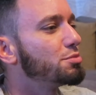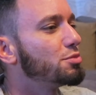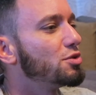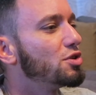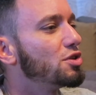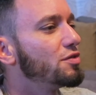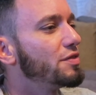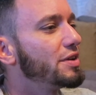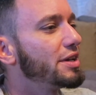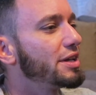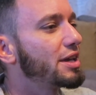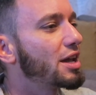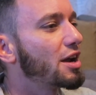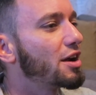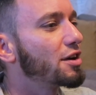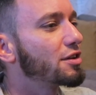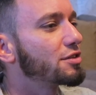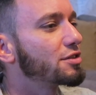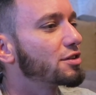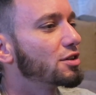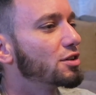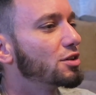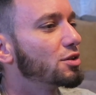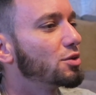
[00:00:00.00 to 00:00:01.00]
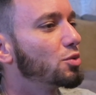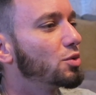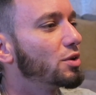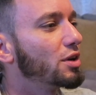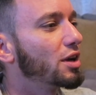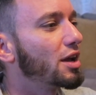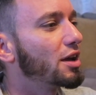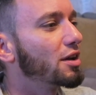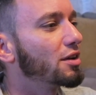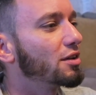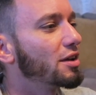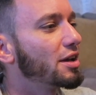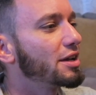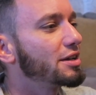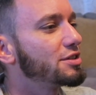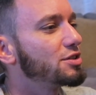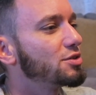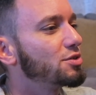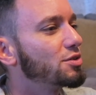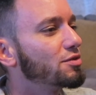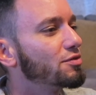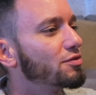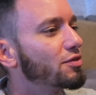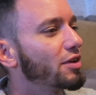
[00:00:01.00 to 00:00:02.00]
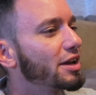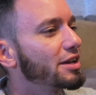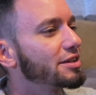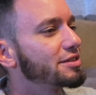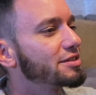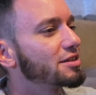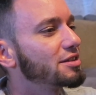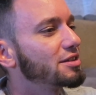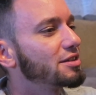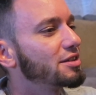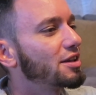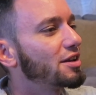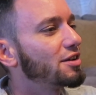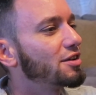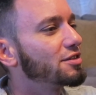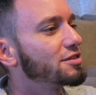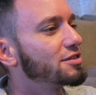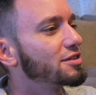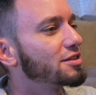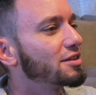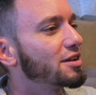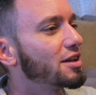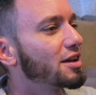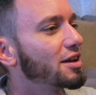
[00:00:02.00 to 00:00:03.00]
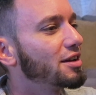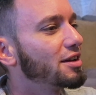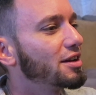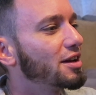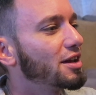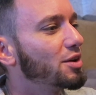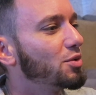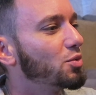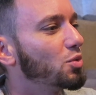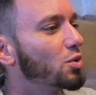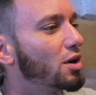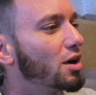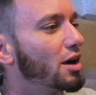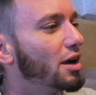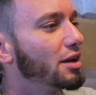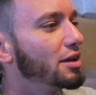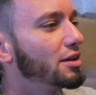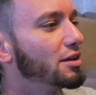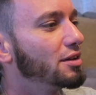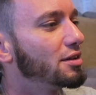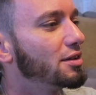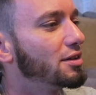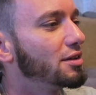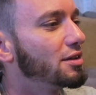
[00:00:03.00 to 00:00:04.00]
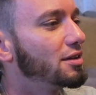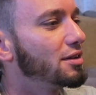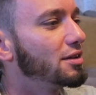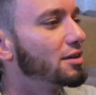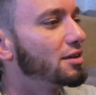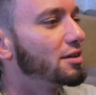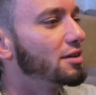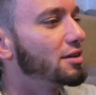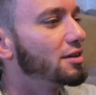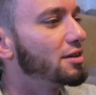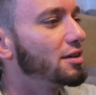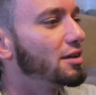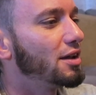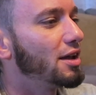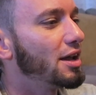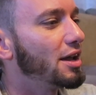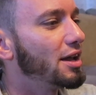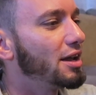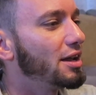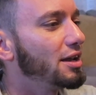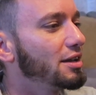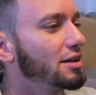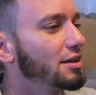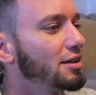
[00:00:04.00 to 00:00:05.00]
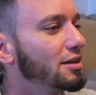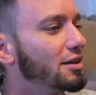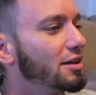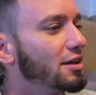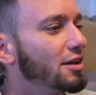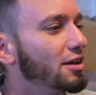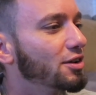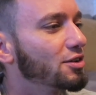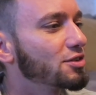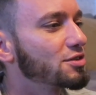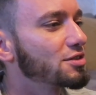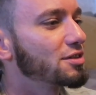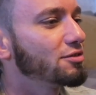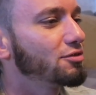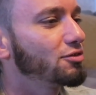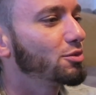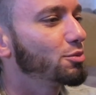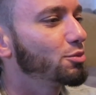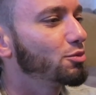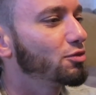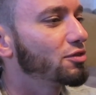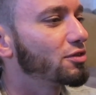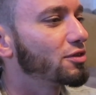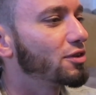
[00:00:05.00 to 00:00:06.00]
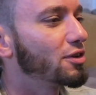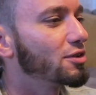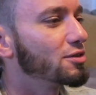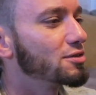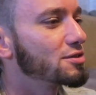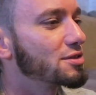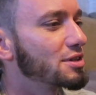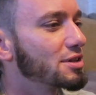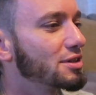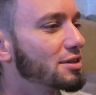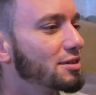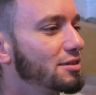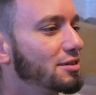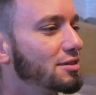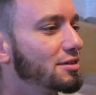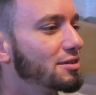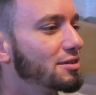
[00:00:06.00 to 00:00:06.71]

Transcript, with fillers: movie character would I like to invite to dinner tonight and why? A. Elsa from Frozen.